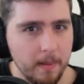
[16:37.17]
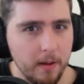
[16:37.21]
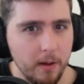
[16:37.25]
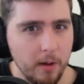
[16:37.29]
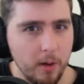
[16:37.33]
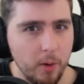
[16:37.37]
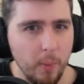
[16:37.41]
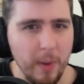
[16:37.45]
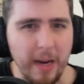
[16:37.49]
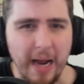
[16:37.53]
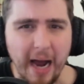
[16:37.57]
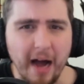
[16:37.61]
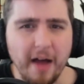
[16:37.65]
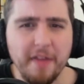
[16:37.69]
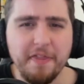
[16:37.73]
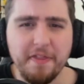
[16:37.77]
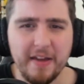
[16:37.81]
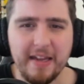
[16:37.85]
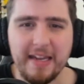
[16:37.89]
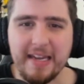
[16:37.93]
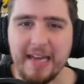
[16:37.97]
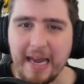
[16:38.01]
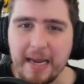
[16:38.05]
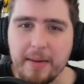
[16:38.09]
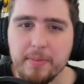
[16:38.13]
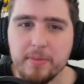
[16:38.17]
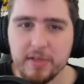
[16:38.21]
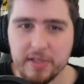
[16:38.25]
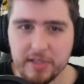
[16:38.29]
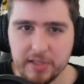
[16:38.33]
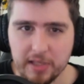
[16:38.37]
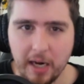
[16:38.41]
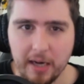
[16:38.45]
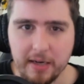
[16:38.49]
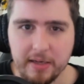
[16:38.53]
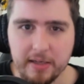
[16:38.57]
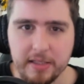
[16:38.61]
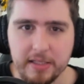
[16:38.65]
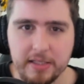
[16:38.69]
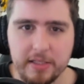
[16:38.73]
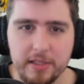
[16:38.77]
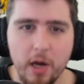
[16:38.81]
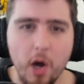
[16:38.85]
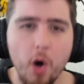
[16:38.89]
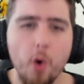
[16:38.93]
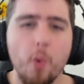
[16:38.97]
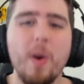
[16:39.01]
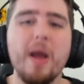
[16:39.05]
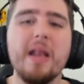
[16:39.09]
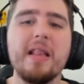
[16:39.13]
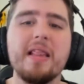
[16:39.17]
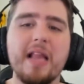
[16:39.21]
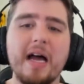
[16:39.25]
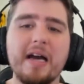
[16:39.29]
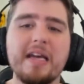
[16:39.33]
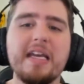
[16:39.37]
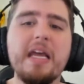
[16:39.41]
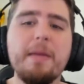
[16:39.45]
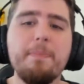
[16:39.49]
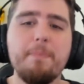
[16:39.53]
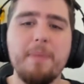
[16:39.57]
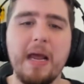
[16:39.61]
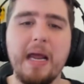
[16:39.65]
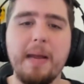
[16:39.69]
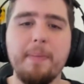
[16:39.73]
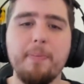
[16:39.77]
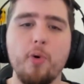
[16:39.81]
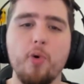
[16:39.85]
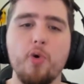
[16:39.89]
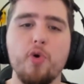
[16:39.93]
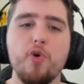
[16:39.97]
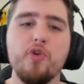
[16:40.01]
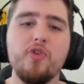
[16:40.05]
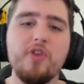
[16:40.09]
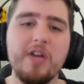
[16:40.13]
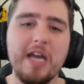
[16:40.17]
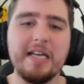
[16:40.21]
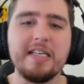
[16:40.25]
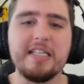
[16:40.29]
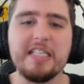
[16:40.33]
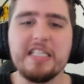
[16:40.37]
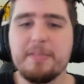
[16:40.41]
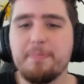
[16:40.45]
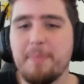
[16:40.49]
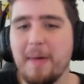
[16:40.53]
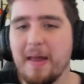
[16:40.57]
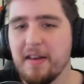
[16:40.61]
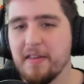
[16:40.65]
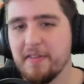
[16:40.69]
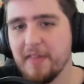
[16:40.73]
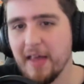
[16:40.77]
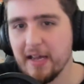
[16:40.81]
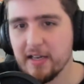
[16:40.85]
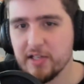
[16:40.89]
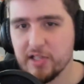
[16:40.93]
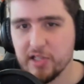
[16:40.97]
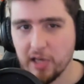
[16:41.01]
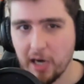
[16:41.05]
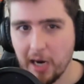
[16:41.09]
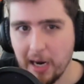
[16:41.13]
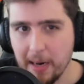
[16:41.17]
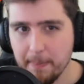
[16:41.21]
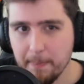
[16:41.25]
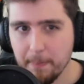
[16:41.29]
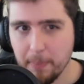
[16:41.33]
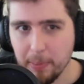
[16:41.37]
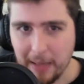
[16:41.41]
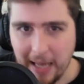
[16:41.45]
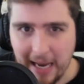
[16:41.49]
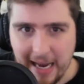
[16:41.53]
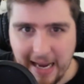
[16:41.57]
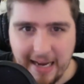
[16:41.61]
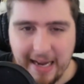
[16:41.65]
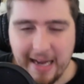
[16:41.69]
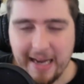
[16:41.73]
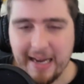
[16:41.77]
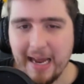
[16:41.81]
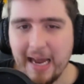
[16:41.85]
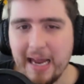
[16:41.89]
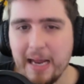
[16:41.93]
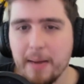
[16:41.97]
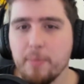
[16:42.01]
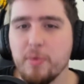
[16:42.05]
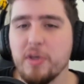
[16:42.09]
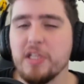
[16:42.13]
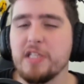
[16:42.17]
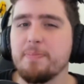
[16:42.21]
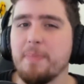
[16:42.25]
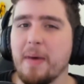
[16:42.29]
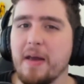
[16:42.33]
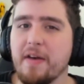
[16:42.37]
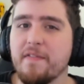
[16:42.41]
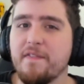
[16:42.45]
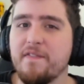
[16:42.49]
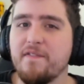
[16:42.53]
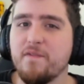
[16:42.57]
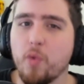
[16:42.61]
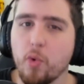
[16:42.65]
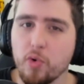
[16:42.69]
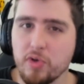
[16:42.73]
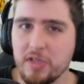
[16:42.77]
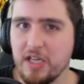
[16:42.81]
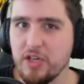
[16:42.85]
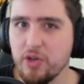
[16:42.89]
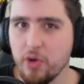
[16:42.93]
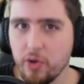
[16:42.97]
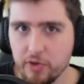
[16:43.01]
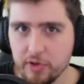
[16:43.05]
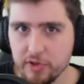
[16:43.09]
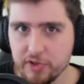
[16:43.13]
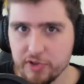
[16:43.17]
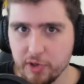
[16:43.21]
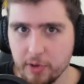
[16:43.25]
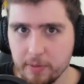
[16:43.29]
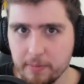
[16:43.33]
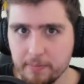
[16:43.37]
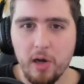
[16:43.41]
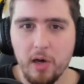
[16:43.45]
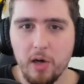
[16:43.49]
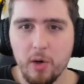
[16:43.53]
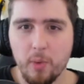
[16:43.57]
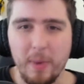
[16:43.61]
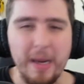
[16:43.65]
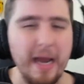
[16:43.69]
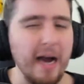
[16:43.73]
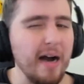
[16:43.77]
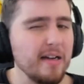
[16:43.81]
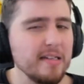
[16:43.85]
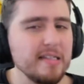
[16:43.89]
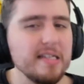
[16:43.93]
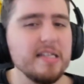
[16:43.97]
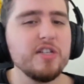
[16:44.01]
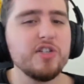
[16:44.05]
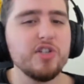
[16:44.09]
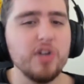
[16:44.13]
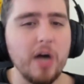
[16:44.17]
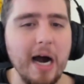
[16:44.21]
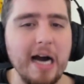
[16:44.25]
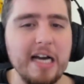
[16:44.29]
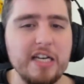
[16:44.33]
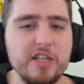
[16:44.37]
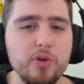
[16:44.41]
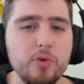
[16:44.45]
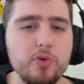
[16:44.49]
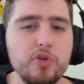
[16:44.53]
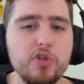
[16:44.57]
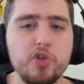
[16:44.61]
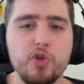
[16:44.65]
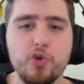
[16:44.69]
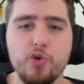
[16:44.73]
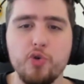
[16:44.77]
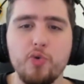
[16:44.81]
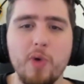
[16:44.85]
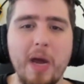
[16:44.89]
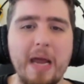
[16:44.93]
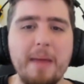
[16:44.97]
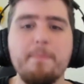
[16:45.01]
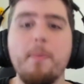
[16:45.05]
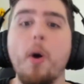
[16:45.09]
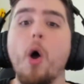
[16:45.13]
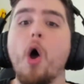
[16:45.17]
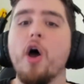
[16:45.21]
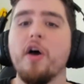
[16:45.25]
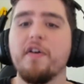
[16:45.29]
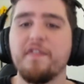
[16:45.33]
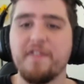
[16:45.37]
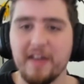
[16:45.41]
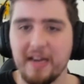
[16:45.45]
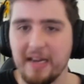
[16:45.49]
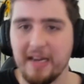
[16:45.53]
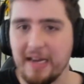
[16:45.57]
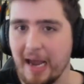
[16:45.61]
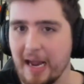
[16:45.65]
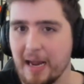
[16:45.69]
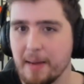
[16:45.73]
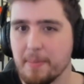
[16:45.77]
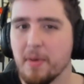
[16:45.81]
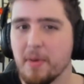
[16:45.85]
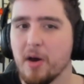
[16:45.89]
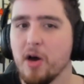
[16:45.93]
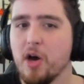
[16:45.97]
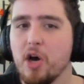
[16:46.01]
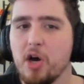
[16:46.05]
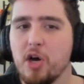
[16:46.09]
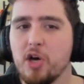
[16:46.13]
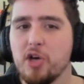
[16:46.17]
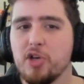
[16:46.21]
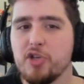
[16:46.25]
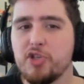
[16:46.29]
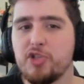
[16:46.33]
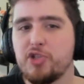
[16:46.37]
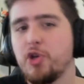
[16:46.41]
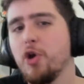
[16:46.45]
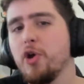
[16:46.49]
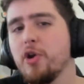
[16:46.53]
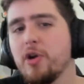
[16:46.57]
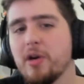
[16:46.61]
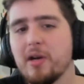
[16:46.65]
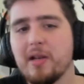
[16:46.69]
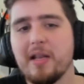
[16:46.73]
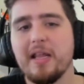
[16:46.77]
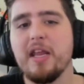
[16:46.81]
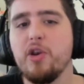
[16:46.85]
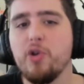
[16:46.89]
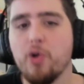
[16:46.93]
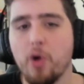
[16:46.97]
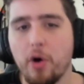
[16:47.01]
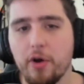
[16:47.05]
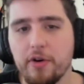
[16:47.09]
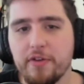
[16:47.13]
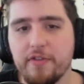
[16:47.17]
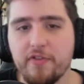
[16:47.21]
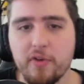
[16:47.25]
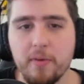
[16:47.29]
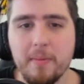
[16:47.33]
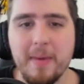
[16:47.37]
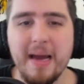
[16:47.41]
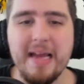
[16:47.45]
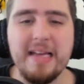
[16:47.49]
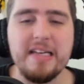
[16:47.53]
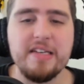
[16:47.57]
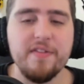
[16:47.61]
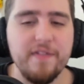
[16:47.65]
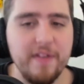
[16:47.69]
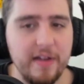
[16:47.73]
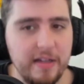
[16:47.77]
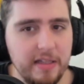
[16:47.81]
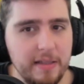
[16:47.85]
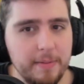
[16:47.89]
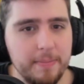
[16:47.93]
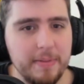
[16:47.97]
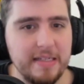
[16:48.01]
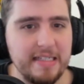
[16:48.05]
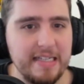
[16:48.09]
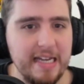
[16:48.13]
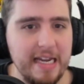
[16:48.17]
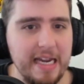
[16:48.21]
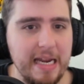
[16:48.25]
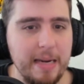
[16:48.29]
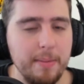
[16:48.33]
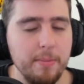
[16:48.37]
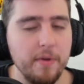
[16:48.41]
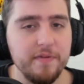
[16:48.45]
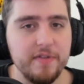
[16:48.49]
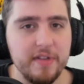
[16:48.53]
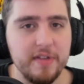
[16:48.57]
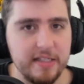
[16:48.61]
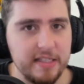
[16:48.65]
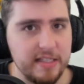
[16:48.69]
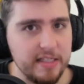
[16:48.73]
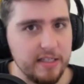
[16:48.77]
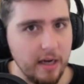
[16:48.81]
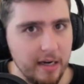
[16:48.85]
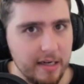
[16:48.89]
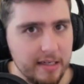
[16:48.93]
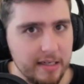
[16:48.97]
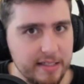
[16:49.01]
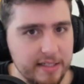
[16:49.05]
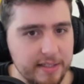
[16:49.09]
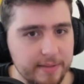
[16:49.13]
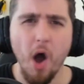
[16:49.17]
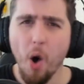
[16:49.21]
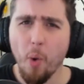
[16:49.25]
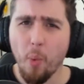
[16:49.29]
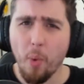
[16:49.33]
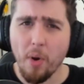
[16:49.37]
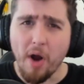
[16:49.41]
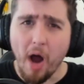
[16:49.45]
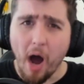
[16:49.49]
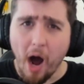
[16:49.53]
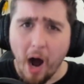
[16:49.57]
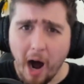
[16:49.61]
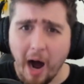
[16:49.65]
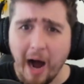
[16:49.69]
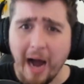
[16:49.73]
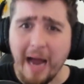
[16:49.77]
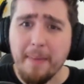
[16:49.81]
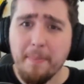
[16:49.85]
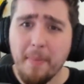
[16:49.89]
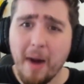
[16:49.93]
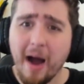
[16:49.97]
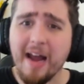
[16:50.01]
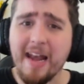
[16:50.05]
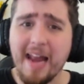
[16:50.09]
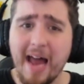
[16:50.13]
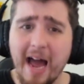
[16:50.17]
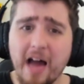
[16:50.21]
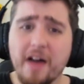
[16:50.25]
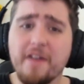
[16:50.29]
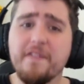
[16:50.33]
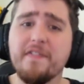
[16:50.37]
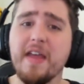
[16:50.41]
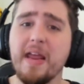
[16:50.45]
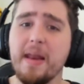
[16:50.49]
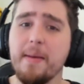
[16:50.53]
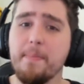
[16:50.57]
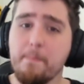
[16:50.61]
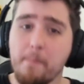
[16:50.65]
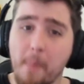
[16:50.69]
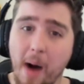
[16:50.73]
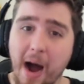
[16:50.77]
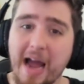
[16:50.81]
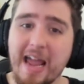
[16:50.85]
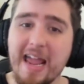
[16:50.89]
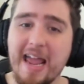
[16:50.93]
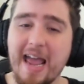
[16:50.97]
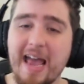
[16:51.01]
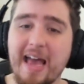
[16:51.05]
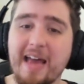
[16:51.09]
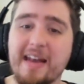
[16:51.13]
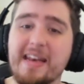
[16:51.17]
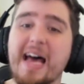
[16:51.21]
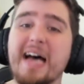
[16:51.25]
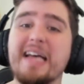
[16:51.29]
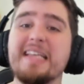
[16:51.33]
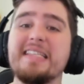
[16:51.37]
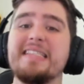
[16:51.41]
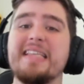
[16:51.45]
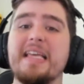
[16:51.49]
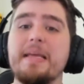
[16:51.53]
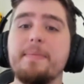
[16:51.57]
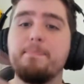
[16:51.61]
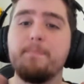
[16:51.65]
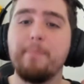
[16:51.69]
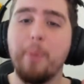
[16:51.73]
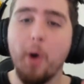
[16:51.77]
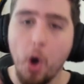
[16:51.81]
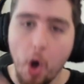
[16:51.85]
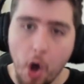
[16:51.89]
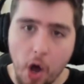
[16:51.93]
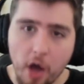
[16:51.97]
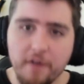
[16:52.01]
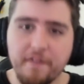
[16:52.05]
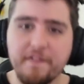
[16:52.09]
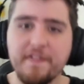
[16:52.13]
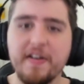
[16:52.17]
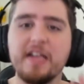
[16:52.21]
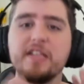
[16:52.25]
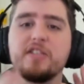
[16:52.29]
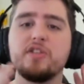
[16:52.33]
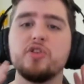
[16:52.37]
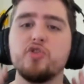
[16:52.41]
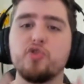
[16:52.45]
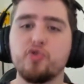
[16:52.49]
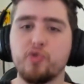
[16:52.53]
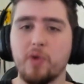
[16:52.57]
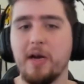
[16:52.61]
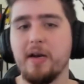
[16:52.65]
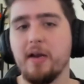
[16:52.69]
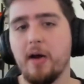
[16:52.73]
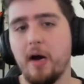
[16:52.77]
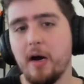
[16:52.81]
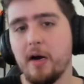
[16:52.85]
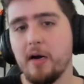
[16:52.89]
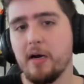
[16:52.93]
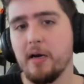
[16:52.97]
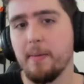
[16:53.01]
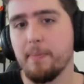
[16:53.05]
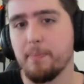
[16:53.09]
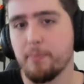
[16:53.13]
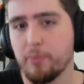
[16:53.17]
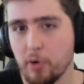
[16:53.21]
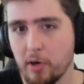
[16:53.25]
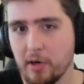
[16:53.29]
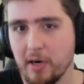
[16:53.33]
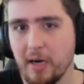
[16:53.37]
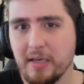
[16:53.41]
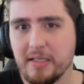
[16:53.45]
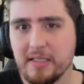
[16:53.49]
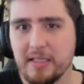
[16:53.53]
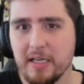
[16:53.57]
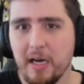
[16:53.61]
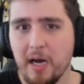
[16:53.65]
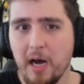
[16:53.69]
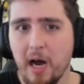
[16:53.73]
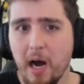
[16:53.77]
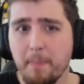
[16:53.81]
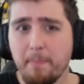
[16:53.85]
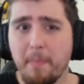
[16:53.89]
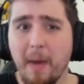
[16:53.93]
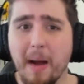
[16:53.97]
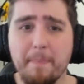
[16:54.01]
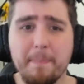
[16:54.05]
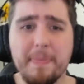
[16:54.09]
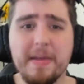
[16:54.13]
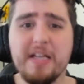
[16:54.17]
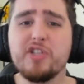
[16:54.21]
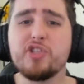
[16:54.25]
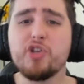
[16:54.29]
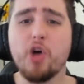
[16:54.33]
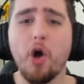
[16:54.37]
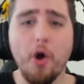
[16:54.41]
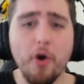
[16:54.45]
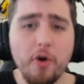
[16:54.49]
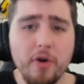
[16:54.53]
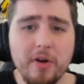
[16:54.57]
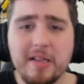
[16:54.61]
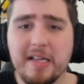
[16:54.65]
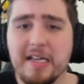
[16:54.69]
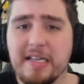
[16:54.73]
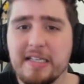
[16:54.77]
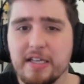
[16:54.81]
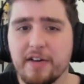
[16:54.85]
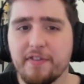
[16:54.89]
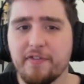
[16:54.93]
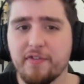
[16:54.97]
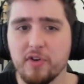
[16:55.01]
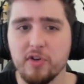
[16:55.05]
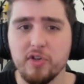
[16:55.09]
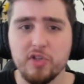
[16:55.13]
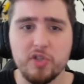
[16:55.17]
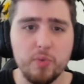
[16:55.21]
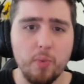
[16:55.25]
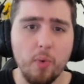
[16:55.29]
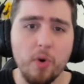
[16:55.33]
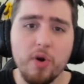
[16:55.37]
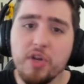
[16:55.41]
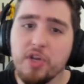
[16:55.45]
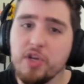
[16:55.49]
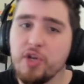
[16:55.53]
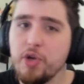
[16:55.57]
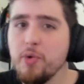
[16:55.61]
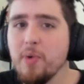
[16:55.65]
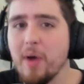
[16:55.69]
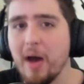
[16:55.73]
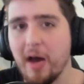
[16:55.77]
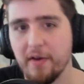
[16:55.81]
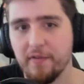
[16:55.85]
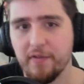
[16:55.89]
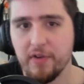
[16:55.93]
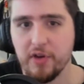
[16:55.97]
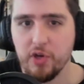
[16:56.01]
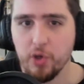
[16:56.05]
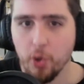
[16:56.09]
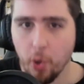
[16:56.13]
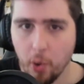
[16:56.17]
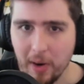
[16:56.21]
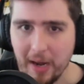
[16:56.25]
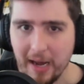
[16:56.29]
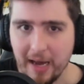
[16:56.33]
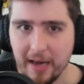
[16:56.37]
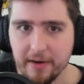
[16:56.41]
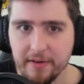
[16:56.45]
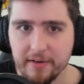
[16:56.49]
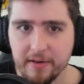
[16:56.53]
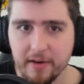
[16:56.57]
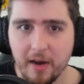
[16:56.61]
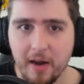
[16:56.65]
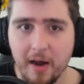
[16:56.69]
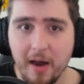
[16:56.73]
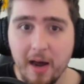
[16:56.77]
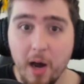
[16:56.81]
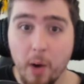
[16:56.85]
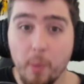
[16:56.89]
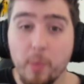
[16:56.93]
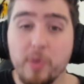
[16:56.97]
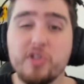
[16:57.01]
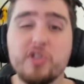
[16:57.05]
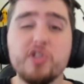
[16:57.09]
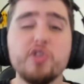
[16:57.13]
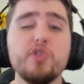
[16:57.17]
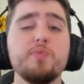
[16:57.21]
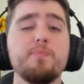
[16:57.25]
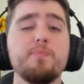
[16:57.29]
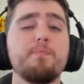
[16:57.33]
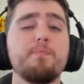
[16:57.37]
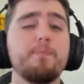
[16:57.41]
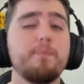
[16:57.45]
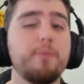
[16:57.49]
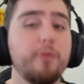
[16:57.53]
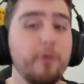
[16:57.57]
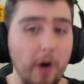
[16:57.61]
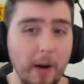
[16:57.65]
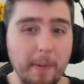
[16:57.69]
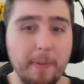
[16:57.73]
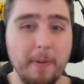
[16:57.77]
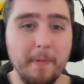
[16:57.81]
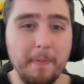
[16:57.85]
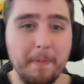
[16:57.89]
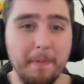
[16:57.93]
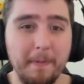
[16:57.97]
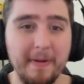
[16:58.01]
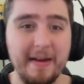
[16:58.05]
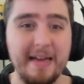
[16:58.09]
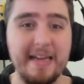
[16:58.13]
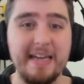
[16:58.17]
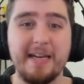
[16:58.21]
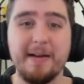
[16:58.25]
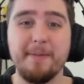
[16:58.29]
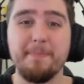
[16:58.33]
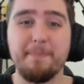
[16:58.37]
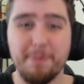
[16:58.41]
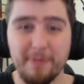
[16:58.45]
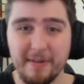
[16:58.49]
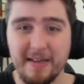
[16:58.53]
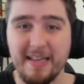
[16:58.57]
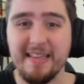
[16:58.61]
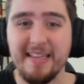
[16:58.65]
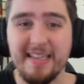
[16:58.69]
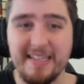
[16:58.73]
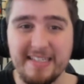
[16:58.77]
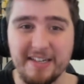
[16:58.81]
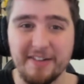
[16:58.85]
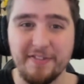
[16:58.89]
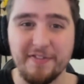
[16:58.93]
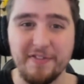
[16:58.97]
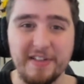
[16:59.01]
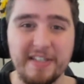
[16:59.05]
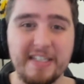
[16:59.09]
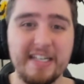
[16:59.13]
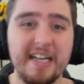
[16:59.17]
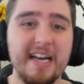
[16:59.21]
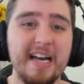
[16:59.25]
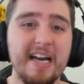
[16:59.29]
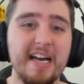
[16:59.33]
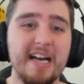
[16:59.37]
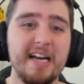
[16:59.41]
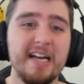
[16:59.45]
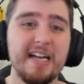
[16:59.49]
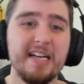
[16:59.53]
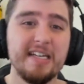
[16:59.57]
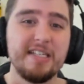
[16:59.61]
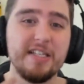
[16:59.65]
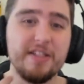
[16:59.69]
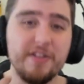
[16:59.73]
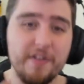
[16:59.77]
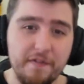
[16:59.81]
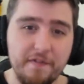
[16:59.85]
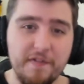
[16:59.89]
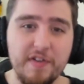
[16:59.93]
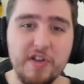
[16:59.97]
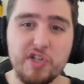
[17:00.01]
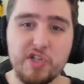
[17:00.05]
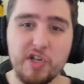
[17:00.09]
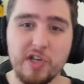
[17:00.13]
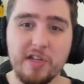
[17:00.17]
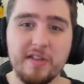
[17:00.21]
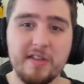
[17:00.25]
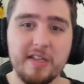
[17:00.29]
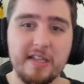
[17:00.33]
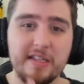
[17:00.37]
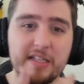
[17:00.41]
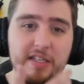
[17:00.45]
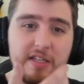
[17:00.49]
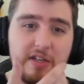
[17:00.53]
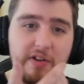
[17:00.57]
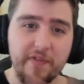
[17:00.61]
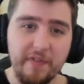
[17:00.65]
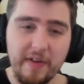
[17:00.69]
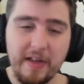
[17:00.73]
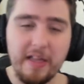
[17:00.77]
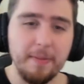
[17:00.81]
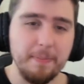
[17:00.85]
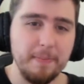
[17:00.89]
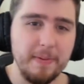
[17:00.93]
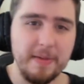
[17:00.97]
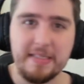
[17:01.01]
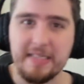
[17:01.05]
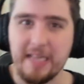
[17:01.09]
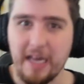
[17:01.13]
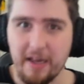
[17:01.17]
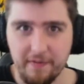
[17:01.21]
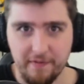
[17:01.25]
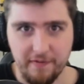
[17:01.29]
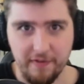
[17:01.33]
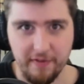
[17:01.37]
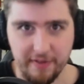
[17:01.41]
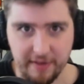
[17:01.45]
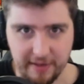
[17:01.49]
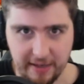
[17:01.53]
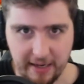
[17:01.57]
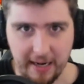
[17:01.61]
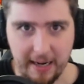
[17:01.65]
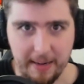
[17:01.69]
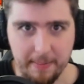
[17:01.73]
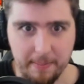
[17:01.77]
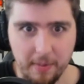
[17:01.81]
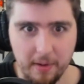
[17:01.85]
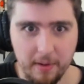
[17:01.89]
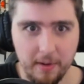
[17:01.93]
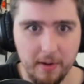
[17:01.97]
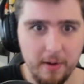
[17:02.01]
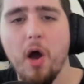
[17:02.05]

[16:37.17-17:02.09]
We aren't the game designers. We're lucky people who get to spend their time playing a game we spent $40 on. We aren't entitled to a perfect game, certainly not from a developer team of this size. What I might have in my head as the perfect Dreadhunger product might be totally different to what you have in your head, which is probably completely different to the vision that the developers have for the game.